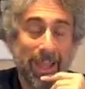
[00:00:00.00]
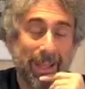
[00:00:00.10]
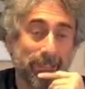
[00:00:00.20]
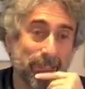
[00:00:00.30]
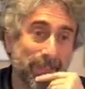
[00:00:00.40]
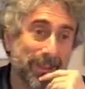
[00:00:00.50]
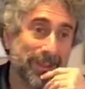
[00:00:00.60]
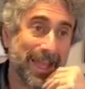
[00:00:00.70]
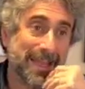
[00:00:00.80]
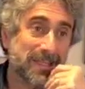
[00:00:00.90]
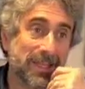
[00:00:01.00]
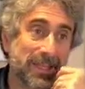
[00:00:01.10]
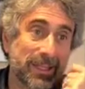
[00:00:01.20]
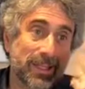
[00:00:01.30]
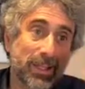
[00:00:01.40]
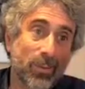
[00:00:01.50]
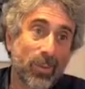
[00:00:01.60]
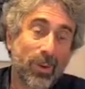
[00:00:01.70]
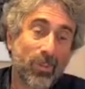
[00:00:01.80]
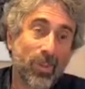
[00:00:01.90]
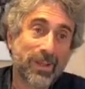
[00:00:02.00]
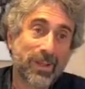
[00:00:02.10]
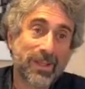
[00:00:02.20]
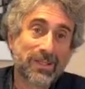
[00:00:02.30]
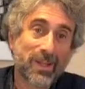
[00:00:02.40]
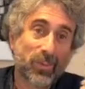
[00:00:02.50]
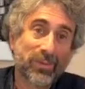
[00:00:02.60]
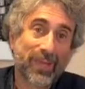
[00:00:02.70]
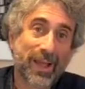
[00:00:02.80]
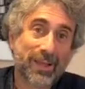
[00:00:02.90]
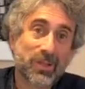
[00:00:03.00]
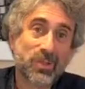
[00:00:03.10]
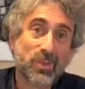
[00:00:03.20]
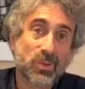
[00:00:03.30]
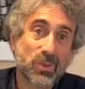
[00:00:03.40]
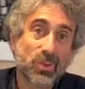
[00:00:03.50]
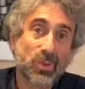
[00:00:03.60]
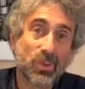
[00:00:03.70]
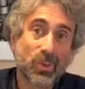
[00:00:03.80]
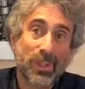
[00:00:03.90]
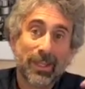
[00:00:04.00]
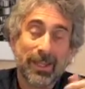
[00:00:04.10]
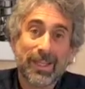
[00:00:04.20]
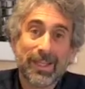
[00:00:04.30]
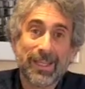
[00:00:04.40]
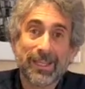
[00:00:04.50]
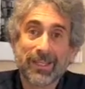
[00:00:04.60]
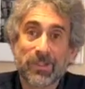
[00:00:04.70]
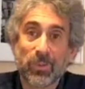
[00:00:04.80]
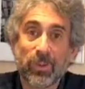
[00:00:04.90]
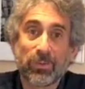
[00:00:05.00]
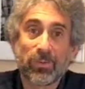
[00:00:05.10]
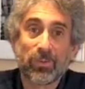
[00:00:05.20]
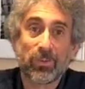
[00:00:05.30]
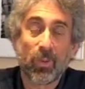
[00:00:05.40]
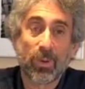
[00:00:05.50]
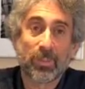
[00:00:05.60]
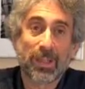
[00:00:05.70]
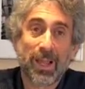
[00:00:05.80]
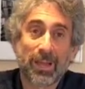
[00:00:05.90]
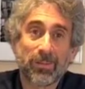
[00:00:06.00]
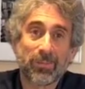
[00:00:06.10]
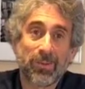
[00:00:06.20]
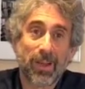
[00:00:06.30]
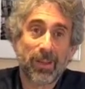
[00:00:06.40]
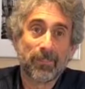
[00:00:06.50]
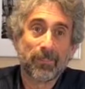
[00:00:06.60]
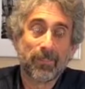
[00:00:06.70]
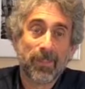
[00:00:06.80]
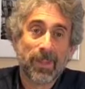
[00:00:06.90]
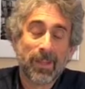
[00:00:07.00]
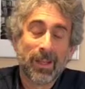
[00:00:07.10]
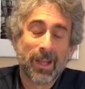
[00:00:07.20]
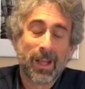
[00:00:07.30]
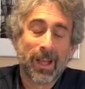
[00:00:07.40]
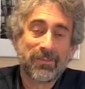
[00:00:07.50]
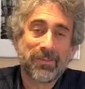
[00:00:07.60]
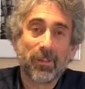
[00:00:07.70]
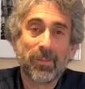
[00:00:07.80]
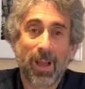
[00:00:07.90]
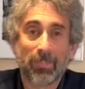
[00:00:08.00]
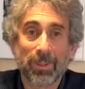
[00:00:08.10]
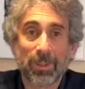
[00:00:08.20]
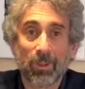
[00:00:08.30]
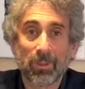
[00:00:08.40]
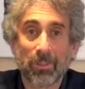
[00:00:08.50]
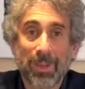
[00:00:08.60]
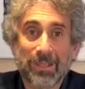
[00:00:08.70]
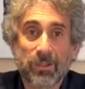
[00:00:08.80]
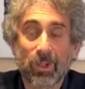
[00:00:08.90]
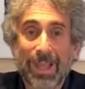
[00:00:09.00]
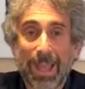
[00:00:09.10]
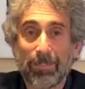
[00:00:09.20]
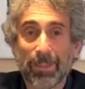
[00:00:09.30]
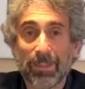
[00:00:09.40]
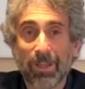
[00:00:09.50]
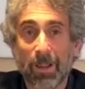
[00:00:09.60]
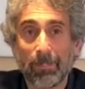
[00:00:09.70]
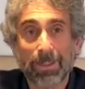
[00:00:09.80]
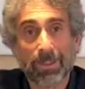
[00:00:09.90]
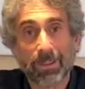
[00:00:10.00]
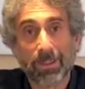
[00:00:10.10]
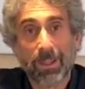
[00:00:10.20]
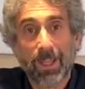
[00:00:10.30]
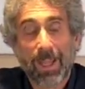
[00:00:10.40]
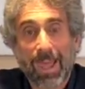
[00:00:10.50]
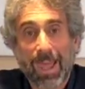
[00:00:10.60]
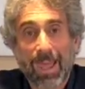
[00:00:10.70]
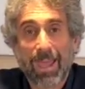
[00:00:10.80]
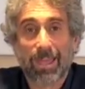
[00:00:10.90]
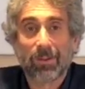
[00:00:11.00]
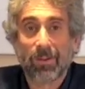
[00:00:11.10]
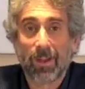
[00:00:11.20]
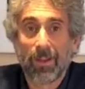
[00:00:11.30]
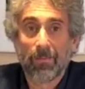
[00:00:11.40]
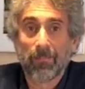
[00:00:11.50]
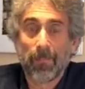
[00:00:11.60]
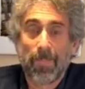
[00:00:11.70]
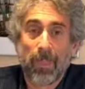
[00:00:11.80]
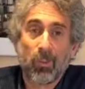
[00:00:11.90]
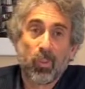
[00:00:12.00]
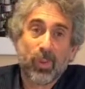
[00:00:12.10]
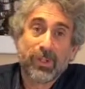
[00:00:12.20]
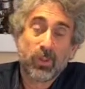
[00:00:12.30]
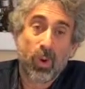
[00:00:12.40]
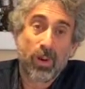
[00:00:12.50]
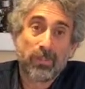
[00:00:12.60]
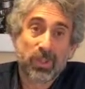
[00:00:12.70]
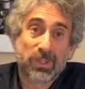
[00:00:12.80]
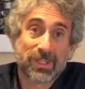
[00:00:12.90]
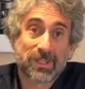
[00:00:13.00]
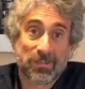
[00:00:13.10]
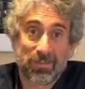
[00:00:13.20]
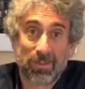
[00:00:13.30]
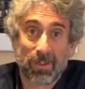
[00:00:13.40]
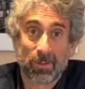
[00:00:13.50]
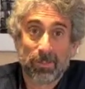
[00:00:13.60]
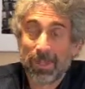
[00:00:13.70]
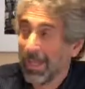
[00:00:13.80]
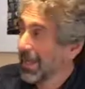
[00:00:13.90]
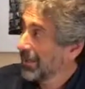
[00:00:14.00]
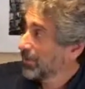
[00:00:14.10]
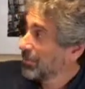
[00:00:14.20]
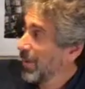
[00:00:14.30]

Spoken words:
And lastly, one of the things that we've gotten into too is we formed a kind of a film company called the Mazur Kaplan Company. And we do all books into film. And you've